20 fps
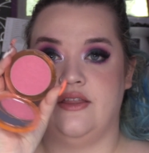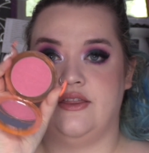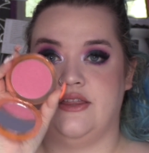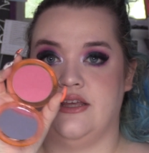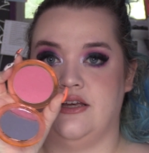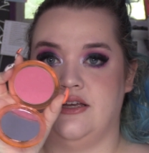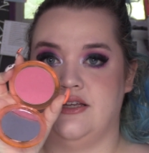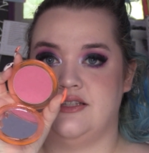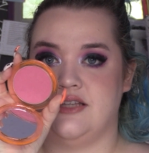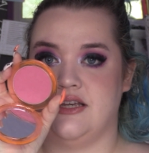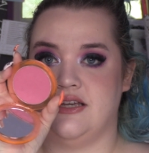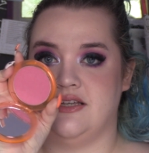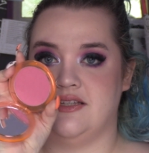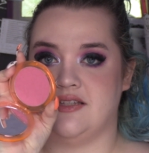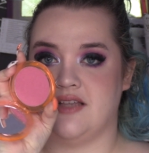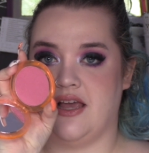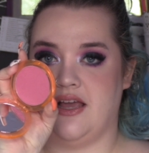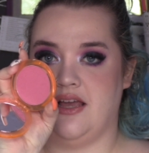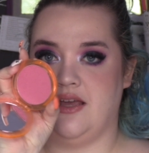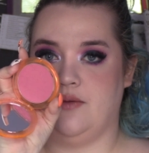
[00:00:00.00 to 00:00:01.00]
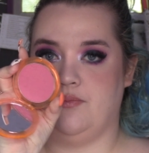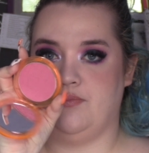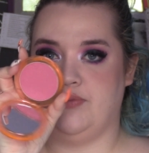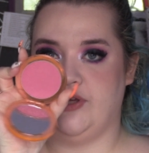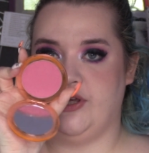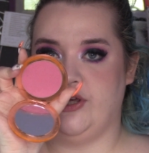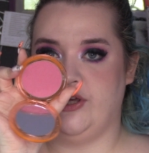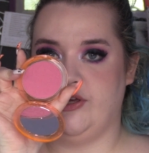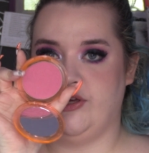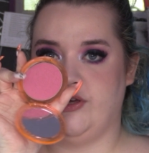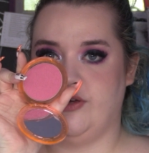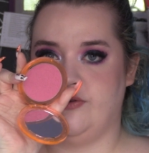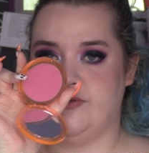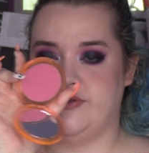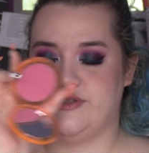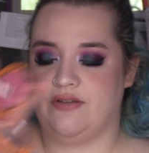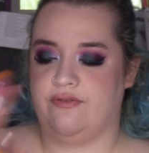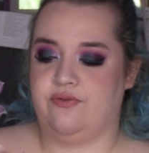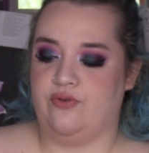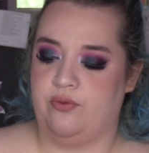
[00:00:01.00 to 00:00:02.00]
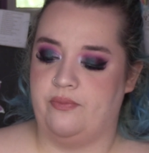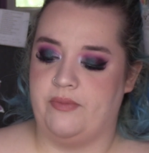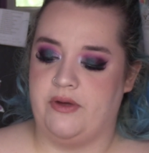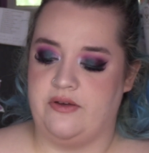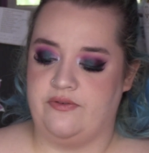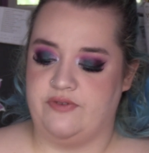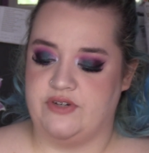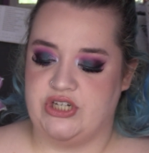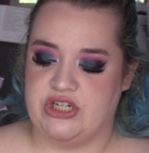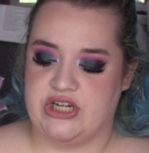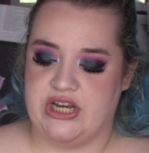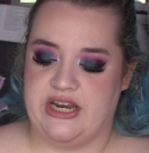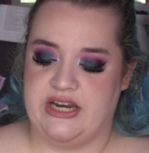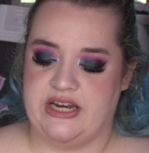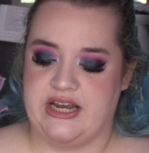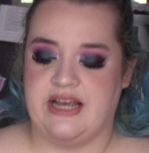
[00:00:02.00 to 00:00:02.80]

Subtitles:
This is a beautiful movie shade.